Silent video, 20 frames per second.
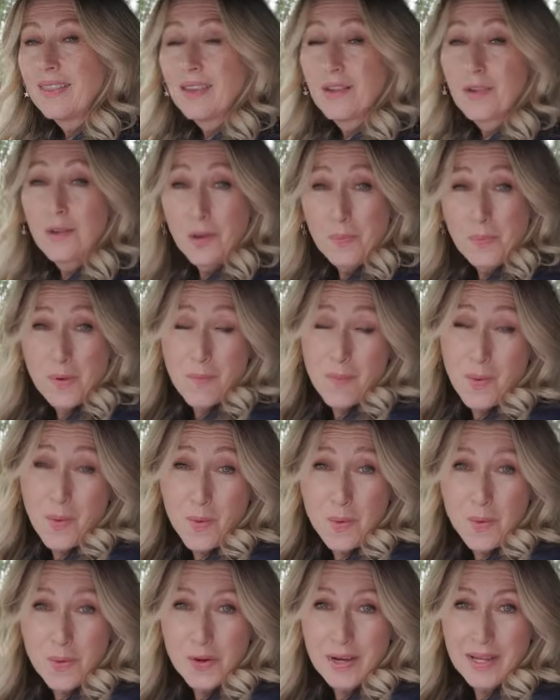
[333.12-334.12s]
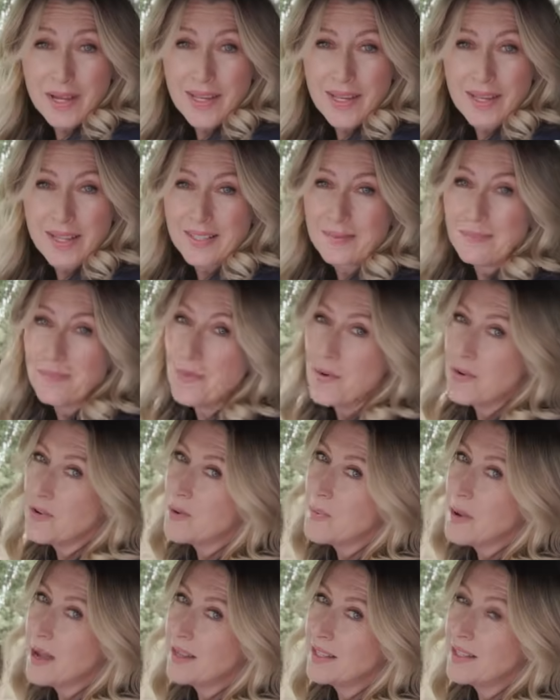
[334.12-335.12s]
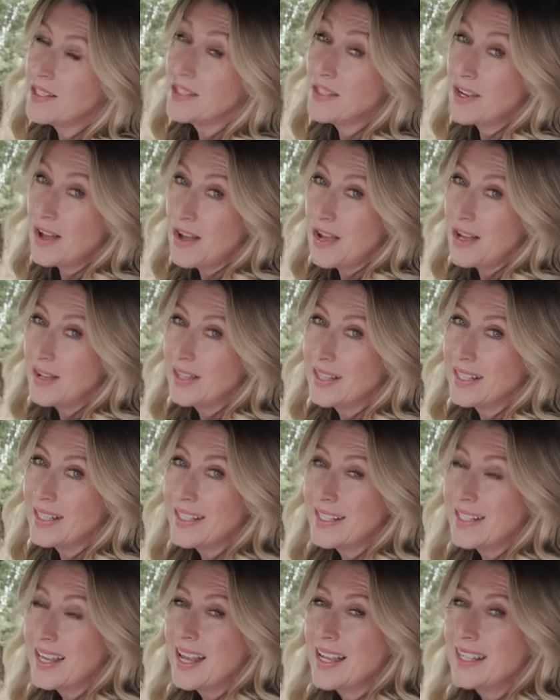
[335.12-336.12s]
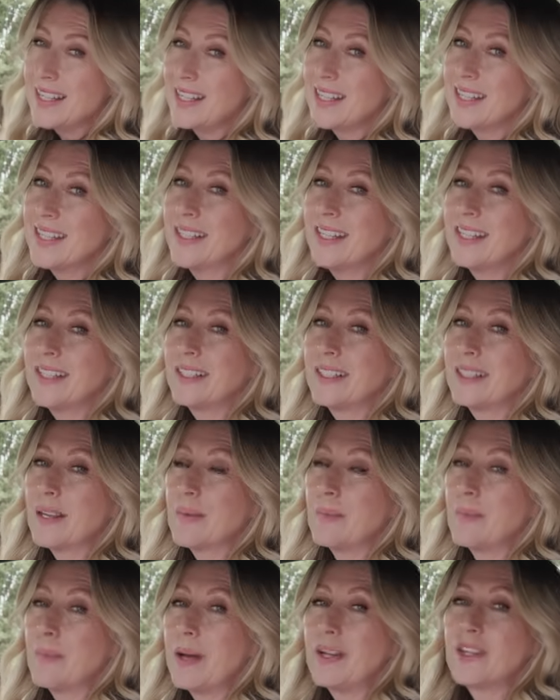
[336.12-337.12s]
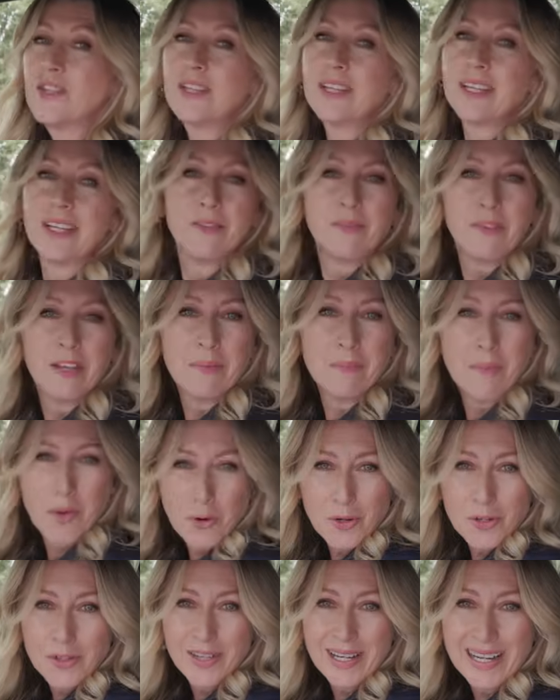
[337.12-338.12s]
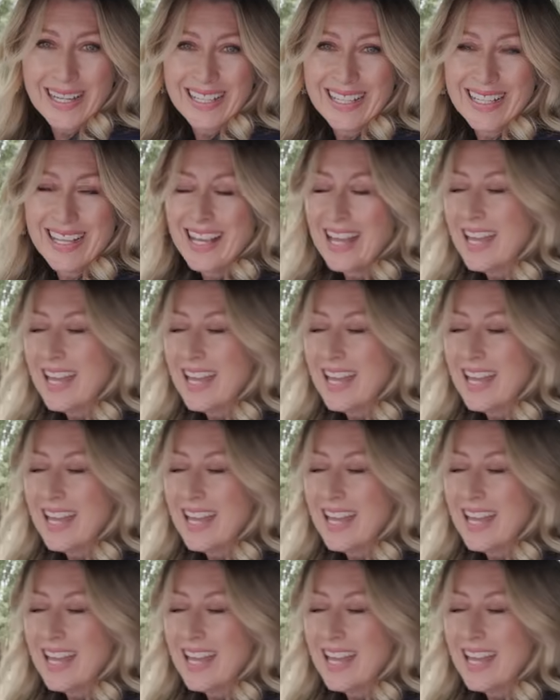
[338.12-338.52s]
The Cupra Born is more about style and sass than it is budget EV motoring.